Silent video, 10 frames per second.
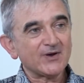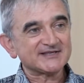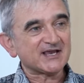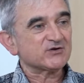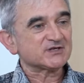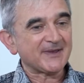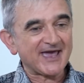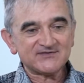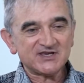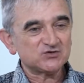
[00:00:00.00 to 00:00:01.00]
As I was a
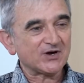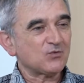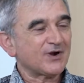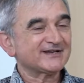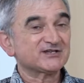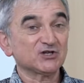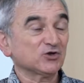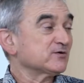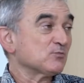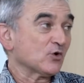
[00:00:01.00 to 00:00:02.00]
math teacher, I wanted to
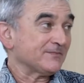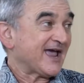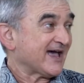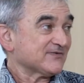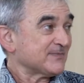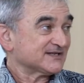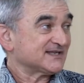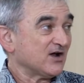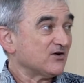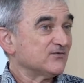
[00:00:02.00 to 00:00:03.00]
learn more math
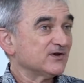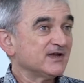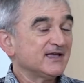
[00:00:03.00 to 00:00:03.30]
myself.